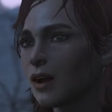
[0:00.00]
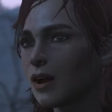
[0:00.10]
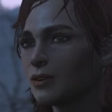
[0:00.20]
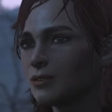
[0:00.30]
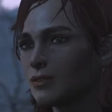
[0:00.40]

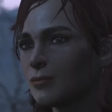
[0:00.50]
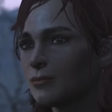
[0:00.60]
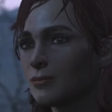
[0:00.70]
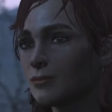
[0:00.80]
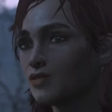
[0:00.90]
had some
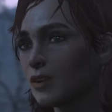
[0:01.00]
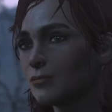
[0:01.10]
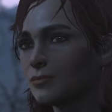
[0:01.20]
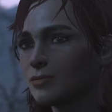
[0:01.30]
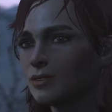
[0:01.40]
special
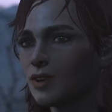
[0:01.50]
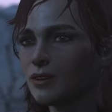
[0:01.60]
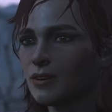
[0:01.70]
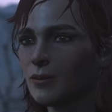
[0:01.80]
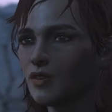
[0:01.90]
method to
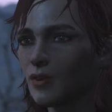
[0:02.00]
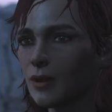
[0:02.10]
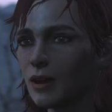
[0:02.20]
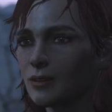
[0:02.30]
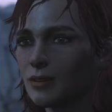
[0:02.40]
clean up those
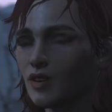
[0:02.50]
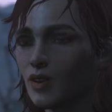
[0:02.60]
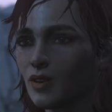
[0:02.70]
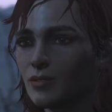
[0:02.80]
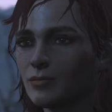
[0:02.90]
blokes in
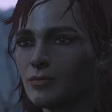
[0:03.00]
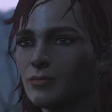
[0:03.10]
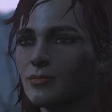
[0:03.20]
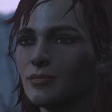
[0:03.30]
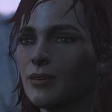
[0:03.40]
there.
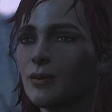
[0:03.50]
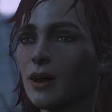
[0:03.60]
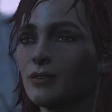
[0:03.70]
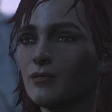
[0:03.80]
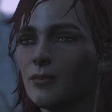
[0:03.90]
Some
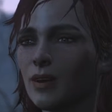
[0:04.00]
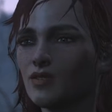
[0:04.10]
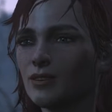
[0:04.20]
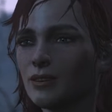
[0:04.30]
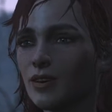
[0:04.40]
kind of a
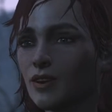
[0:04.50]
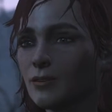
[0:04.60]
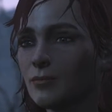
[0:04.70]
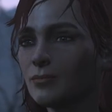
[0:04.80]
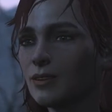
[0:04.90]
machine or
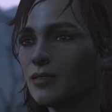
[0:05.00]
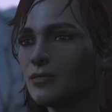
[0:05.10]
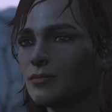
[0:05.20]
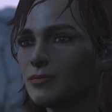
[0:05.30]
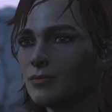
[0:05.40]
something.
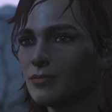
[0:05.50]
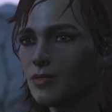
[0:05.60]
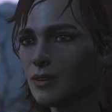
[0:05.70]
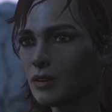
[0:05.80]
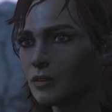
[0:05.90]
If
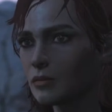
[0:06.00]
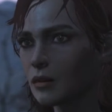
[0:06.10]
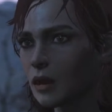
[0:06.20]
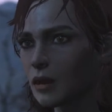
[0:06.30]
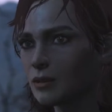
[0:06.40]
we could get
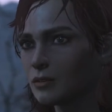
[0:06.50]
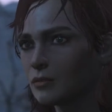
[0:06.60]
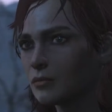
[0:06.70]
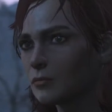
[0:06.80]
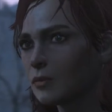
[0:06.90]
inside,
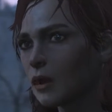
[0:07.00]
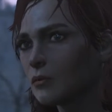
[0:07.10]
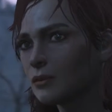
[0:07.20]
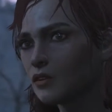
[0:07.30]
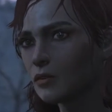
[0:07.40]

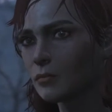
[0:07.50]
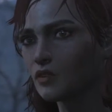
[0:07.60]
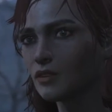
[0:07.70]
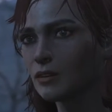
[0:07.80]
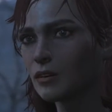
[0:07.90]
maybe that
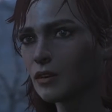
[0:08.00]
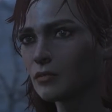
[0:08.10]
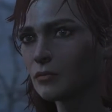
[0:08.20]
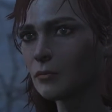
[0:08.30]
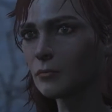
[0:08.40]
machine could help